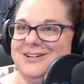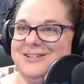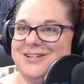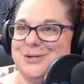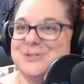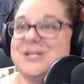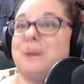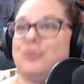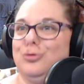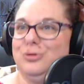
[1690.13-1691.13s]
you know,
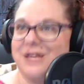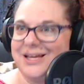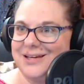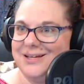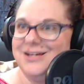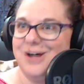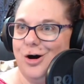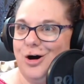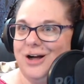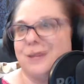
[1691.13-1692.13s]
sub-ruling
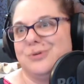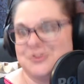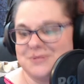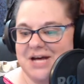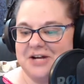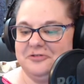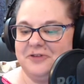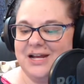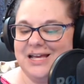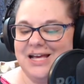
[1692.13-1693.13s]
on it, which was kind of
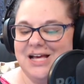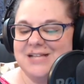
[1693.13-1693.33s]
funny.